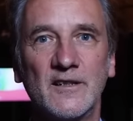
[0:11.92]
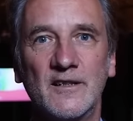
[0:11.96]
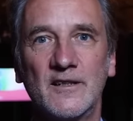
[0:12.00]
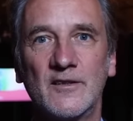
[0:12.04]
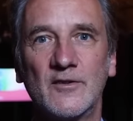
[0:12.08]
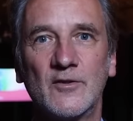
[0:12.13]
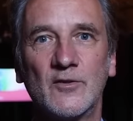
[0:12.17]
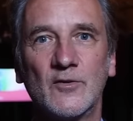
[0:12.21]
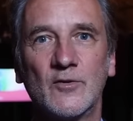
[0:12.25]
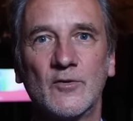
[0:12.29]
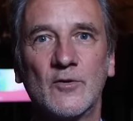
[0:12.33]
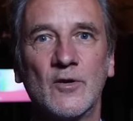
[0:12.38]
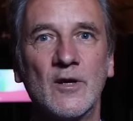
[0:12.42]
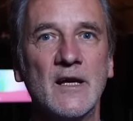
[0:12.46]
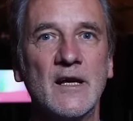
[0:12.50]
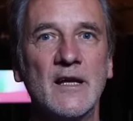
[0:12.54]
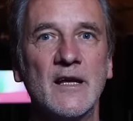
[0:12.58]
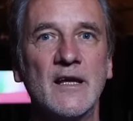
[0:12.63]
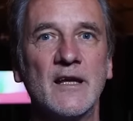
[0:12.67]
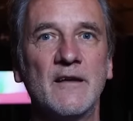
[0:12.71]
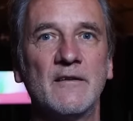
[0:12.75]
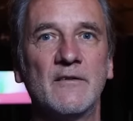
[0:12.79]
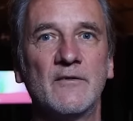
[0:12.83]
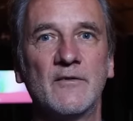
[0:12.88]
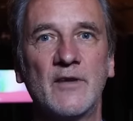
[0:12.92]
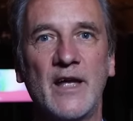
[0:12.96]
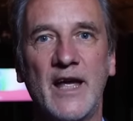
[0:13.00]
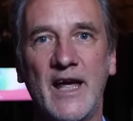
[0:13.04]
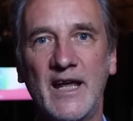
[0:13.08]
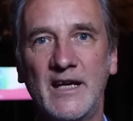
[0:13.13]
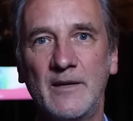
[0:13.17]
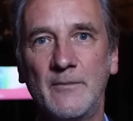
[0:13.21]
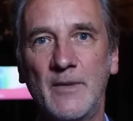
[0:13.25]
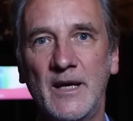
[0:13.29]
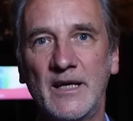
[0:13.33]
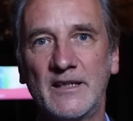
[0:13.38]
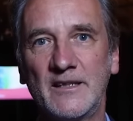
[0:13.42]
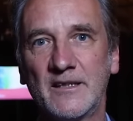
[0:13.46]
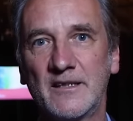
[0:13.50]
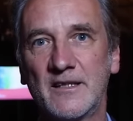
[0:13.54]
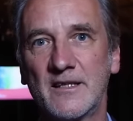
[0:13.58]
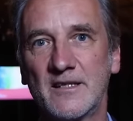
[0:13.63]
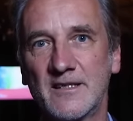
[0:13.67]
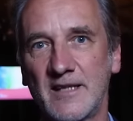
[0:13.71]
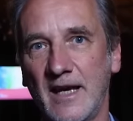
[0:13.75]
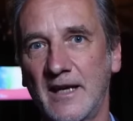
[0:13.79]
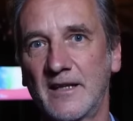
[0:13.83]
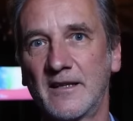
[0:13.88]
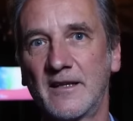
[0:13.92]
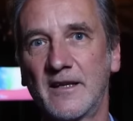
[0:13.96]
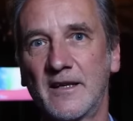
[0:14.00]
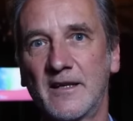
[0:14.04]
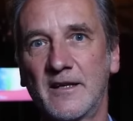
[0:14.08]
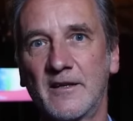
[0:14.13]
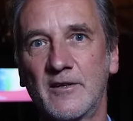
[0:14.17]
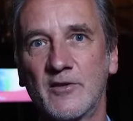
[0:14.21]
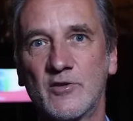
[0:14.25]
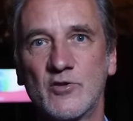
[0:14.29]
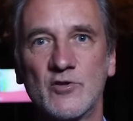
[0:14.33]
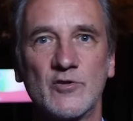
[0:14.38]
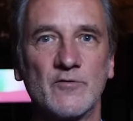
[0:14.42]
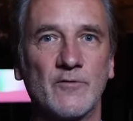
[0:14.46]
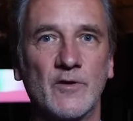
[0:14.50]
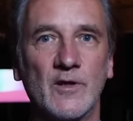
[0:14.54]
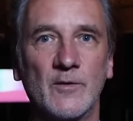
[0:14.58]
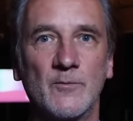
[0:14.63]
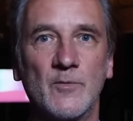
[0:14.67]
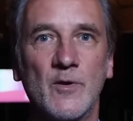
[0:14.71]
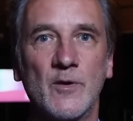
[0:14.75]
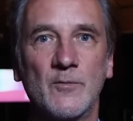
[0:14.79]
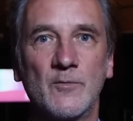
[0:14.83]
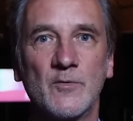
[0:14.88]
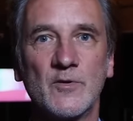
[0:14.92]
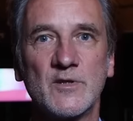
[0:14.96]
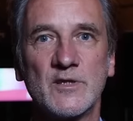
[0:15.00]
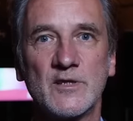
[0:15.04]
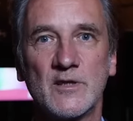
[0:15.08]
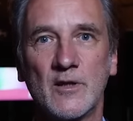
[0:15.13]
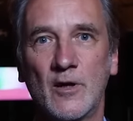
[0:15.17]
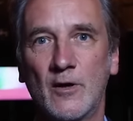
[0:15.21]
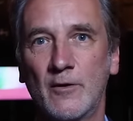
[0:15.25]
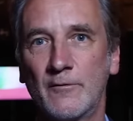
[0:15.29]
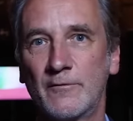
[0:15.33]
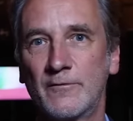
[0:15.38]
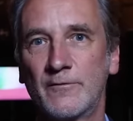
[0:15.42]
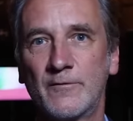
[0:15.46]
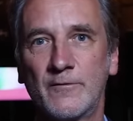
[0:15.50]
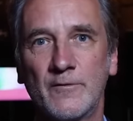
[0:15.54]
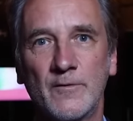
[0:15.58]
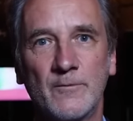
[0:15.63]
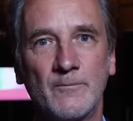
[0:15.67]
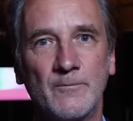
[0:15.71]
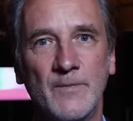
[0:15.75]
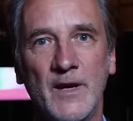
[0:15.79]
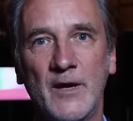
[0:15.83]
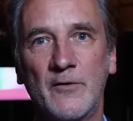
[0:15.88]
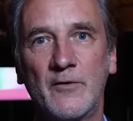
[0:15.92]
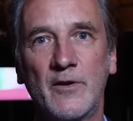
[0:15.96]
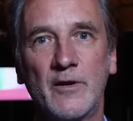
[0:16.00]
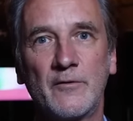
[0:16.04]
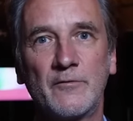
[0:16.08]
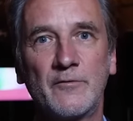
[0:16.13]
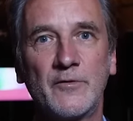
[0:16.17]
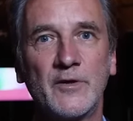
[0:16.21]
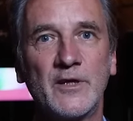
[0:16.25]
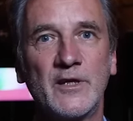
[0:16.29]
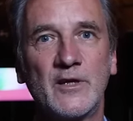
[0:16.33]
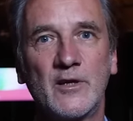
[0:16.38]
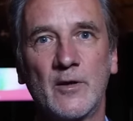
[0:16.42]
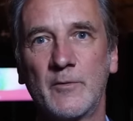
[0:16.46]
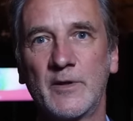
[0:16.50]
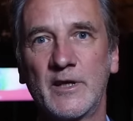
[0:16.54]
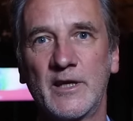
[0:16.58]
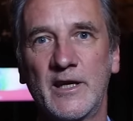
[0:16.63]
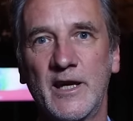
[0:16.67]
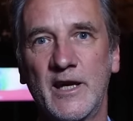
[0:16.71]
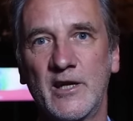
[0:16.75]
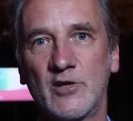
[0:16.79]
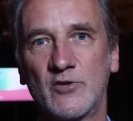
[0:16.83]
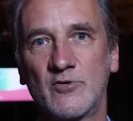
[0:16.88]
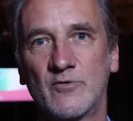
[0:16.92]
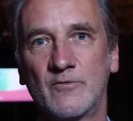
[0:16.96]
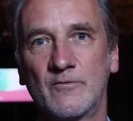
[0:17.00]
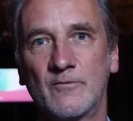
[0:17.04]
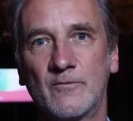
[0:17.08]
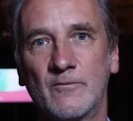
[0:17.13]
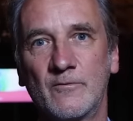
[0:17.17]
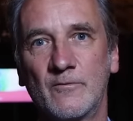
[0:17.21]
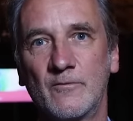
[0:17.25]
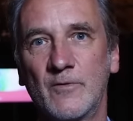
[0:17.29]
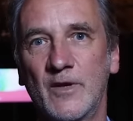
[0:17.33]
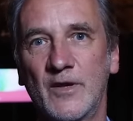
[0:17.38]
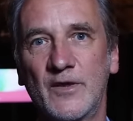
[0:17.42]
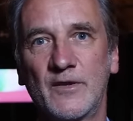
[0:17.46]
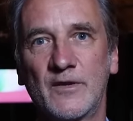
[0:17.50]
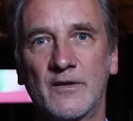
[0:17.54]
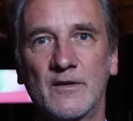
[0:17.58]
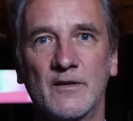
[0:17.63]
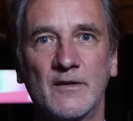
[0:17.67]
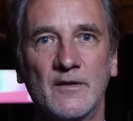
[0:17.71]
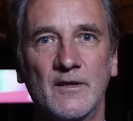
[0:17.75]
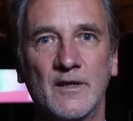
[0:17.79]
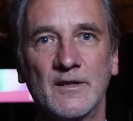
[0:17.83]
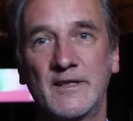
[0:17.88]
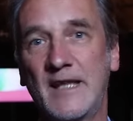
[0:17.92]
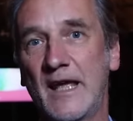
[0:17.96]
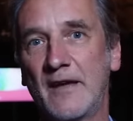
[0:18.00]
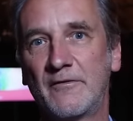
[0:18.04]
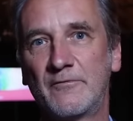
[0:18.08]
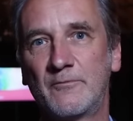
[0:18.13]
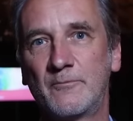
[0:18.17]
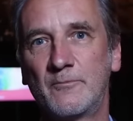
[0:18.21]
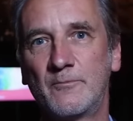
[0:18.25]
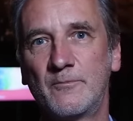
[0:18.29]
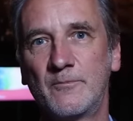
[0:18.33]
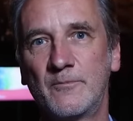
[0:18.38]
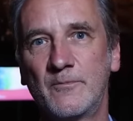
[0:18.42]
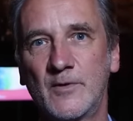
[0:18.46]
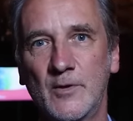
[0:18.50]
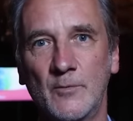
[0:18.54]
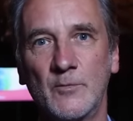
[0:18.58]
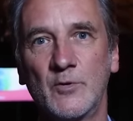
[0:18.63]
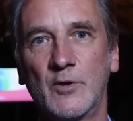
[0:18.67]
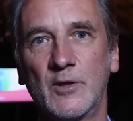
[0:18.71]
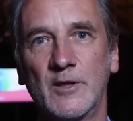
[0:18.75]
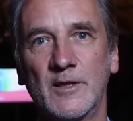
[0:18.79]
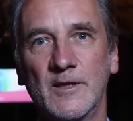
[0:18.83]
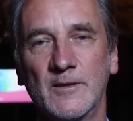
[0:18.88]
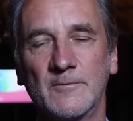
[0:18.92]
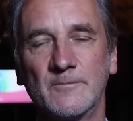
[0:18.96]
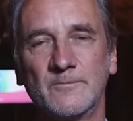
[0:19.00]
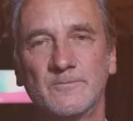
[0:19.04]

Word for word: into animated sign language for the purpose of barrier-free communication with the deaf community.